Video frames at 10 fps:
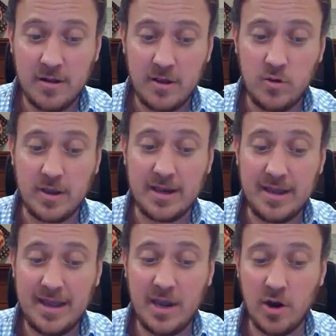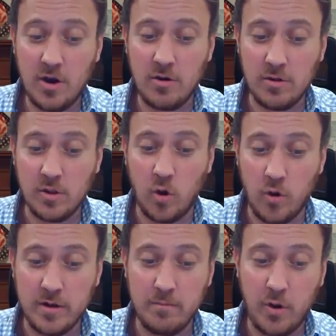you can hear
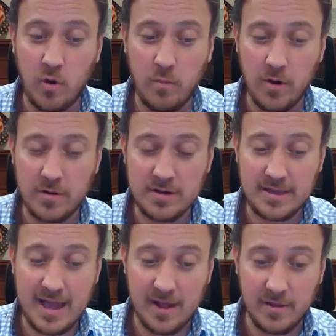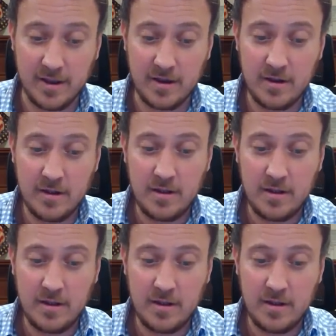Lauren Boebert yelling.